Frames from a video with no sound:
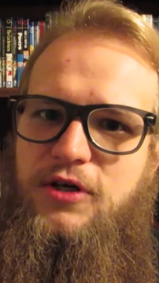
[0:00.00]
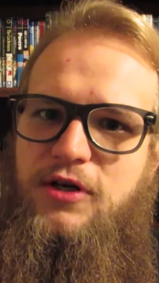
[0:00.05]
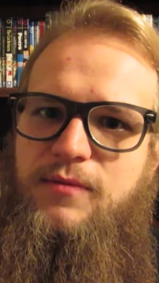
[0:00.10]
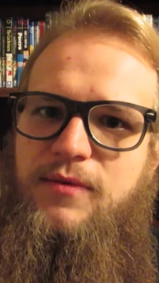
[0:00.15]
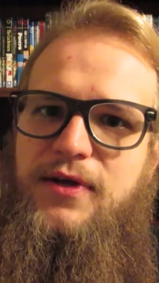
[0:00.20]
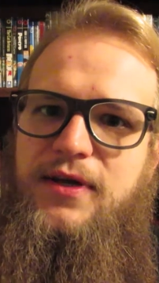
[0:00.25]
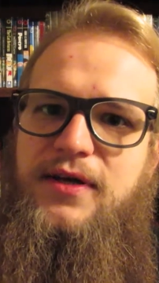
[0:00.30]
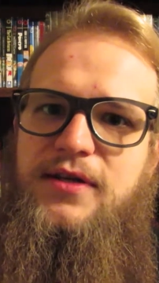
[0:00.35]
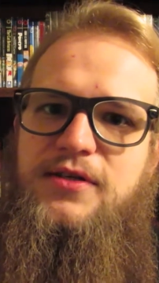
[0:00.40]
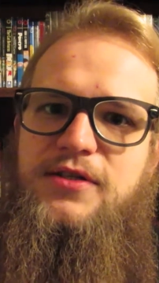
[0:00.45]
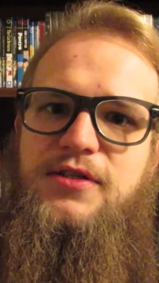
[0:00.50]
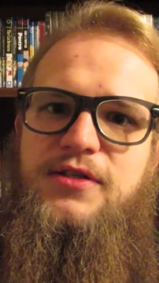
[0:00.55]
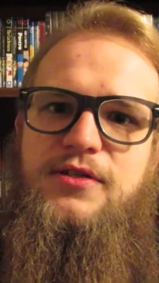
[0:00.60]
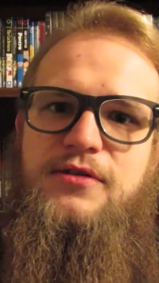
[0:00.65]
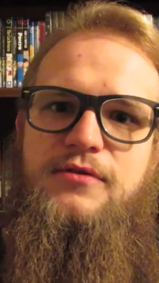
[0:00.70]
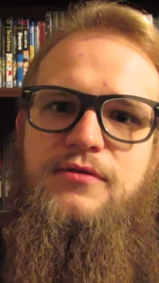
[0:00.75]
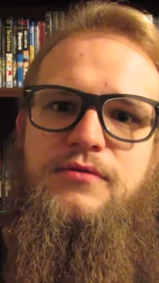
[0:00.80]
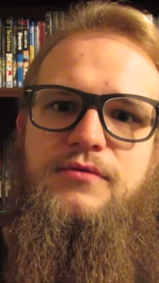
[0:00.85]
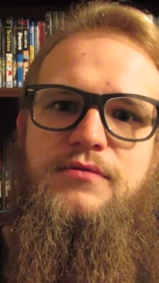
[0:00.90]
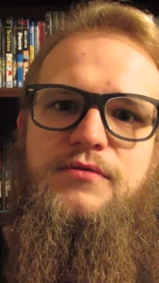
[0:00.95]
He begins
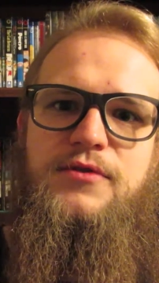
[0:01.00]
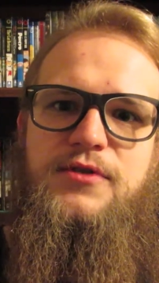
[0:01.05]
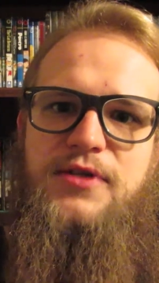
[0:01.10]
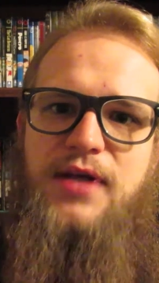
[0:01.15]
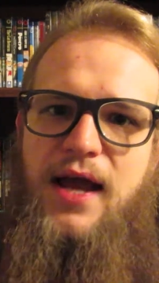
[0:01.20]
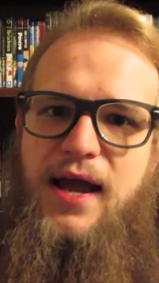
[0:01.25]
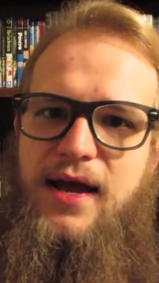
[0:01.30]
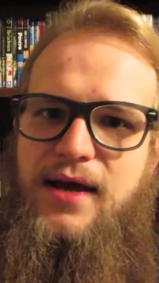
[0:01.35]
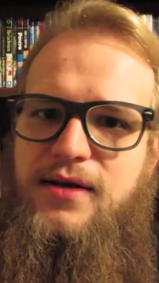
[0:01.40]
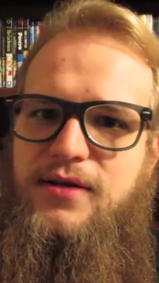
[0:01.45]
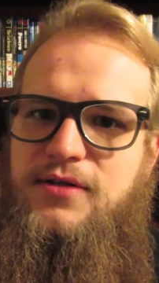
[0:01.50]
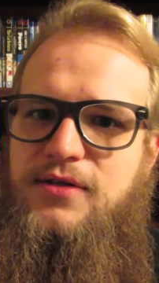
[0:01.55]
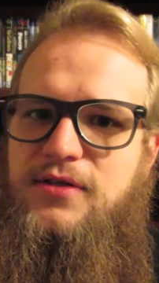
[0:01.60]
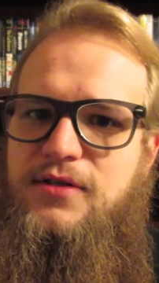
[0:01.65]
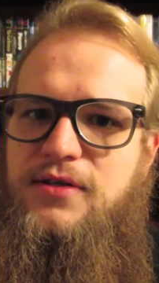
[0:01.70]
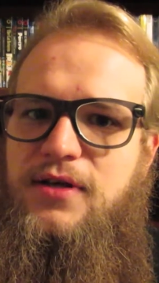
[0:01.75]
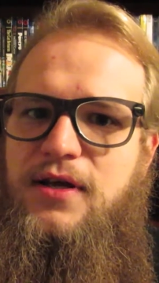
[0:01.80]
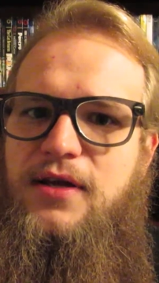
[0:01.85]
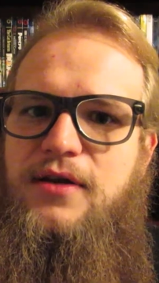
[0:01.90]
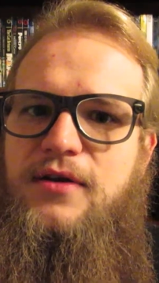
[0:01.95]
to
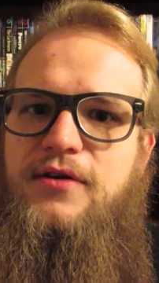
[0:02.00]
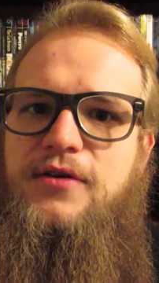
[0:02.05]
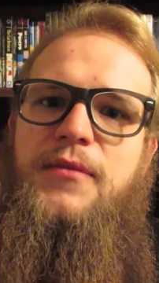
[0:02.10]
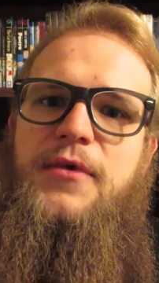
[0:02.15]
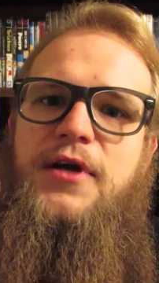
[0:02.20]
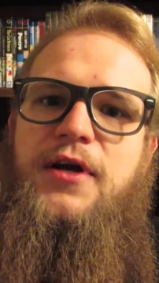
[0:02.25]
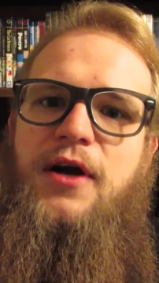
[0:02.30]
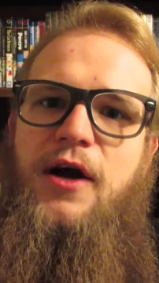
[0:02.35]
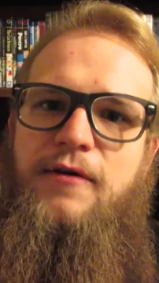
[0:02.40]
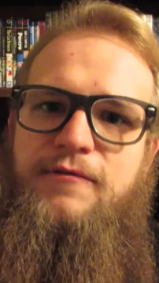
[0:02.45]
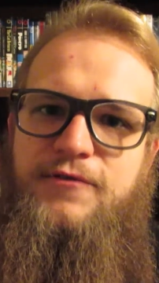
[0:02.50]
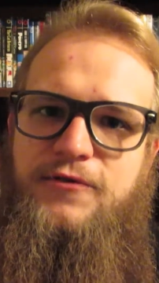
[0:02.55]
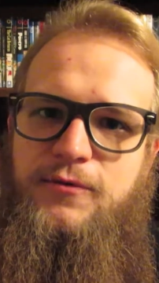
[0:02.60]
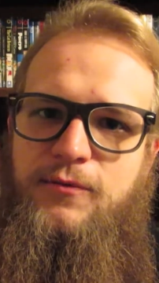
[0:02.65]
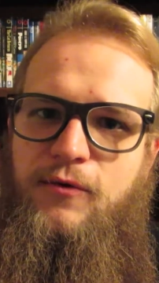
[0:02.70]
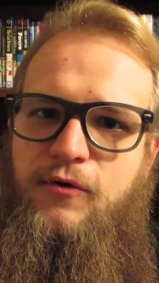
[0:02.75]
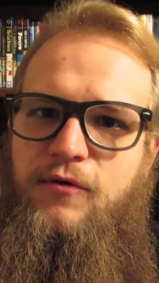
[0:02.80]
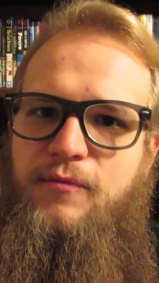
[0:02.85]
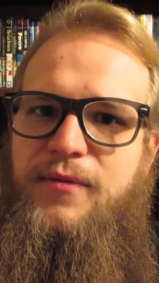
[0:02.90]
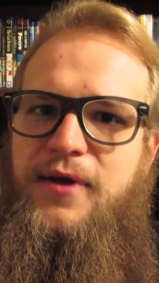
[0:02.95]
dance and be comfortable and